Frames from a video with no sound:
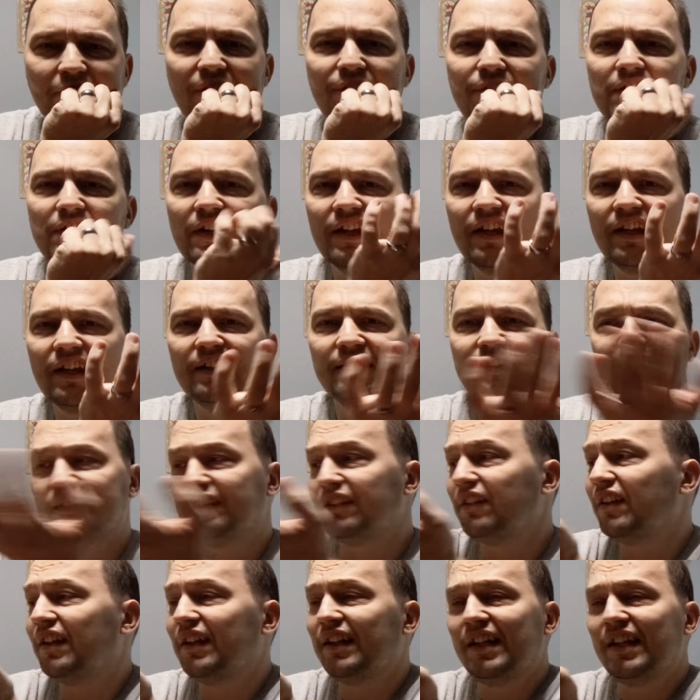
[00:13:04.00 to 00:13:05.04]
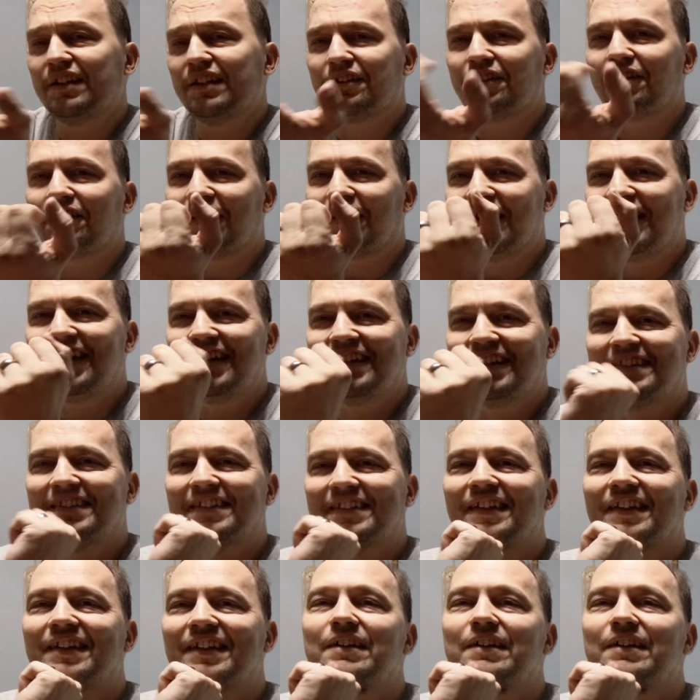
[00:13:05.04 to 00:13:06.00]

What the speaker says: if you get a deal on it, great.